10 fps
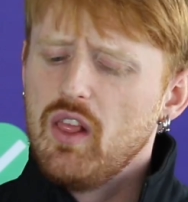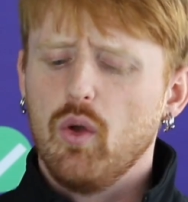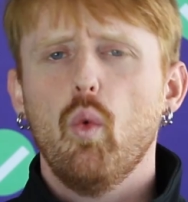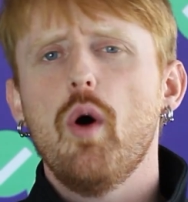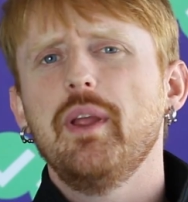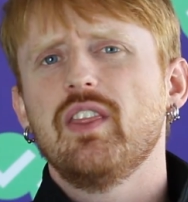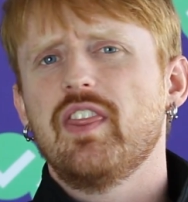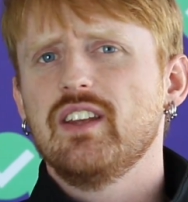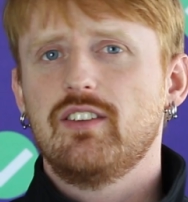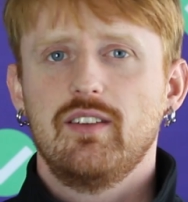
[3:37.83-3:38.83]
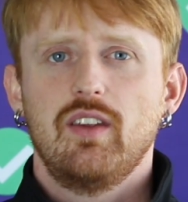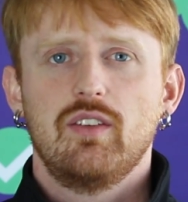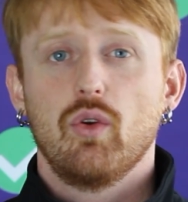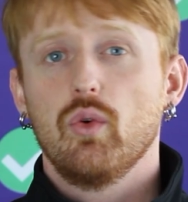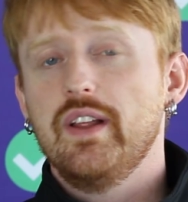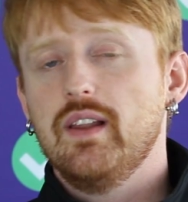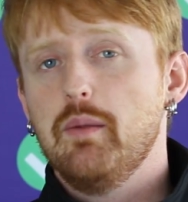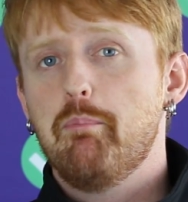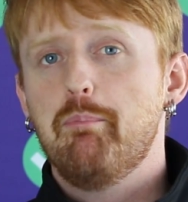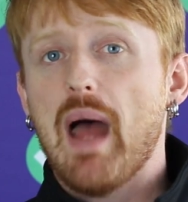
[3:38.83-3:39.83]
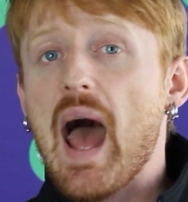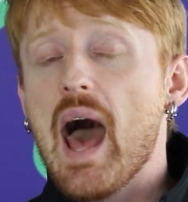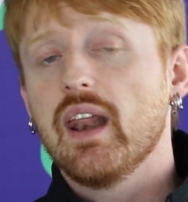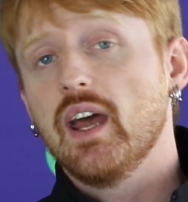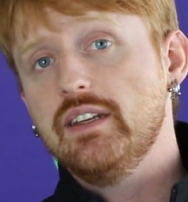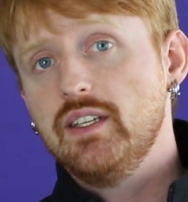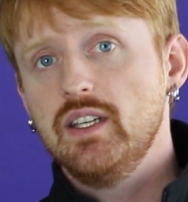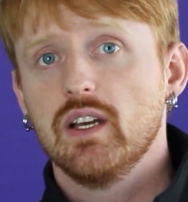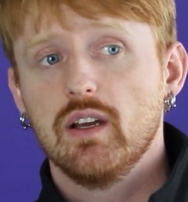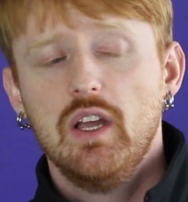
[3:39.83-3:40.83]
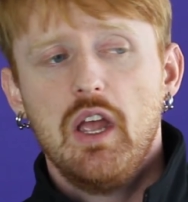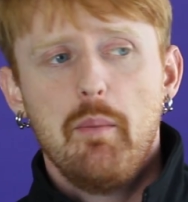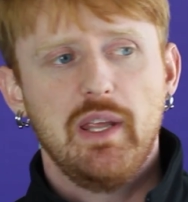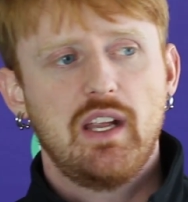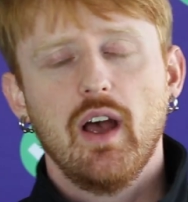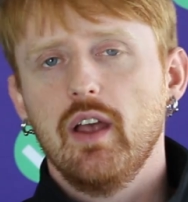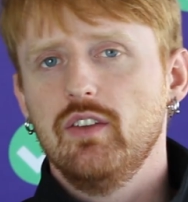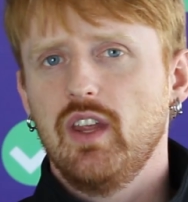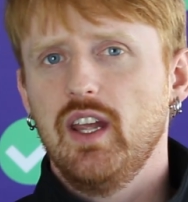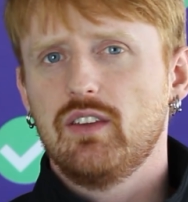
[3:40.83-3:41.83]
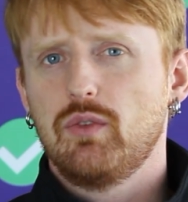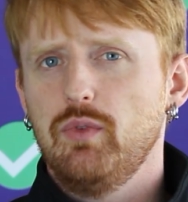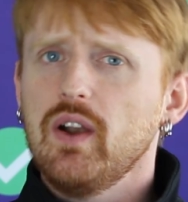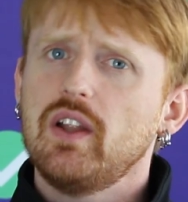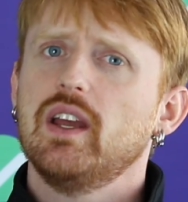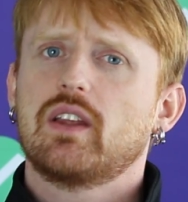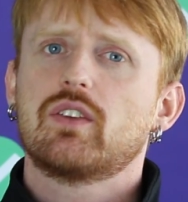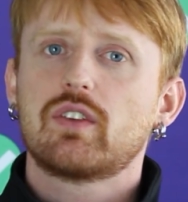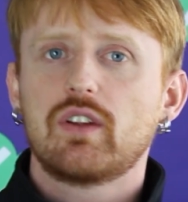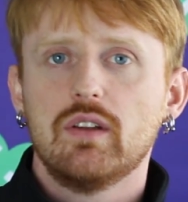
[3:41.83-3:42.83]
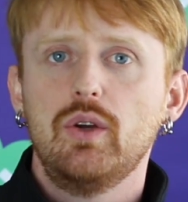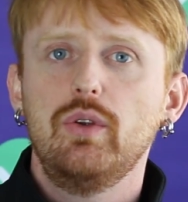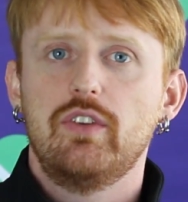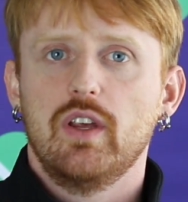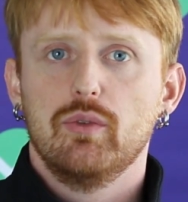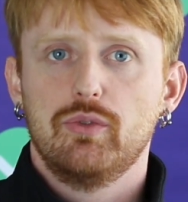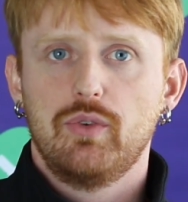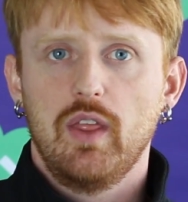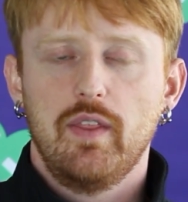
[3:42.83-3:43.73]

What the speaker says: The woman thinks this is a really bad idea because it's very exclusive.